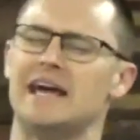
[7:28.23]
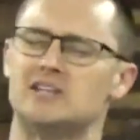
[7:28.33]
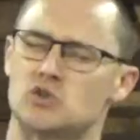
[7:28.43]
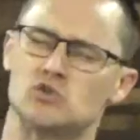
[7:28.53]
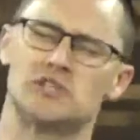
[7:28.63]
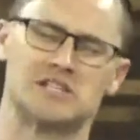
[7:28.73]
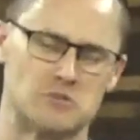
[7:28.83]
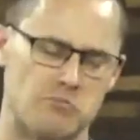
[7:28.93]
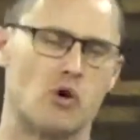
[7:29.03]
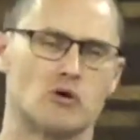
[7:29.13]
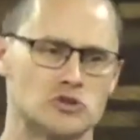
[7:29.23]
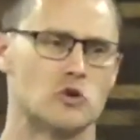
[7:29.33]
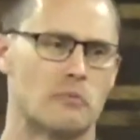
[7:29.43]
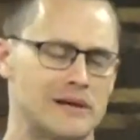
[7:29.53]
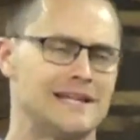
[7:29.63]
Jesús. Es un poco
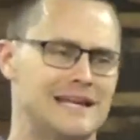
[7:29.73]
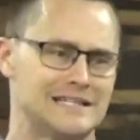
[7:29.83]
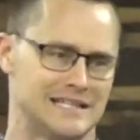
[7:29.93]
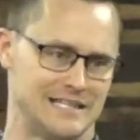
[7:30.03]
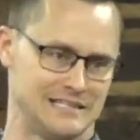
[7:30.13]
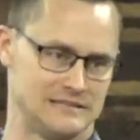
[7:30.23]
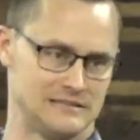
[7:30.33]
sorprendente.